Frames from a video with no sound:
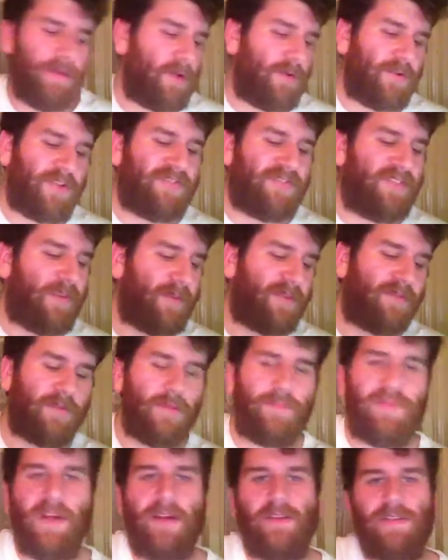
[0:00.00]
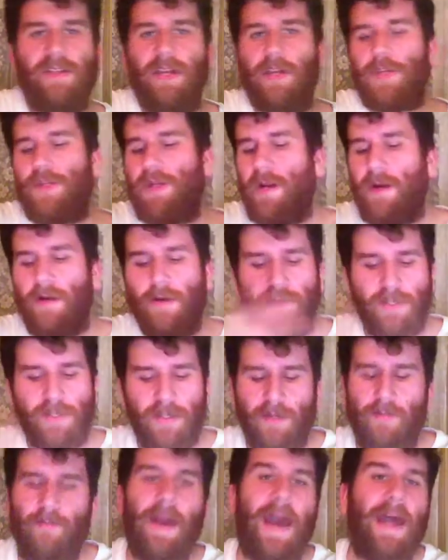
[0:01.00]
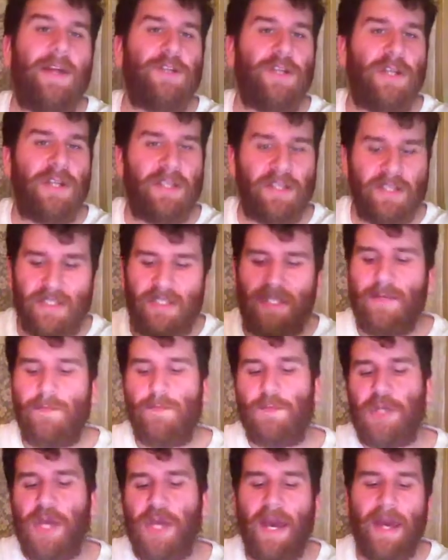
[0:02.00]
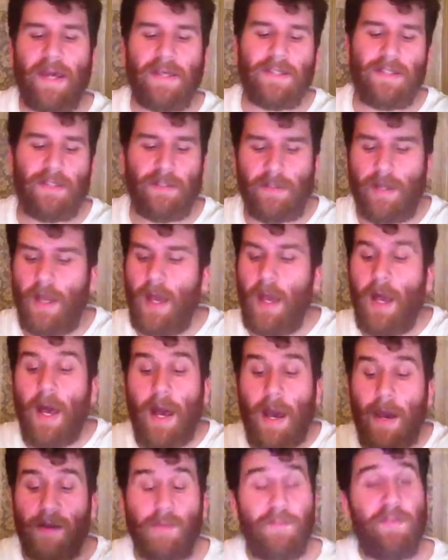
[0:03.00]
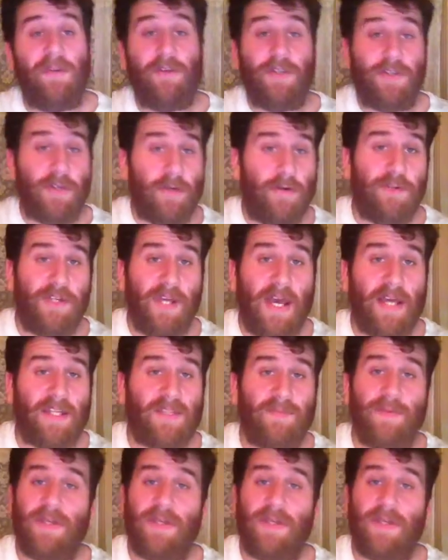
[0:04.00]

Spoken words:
you know, just flipping through the player section here, it goes on to magic and steam jacks and how to build your own jacks,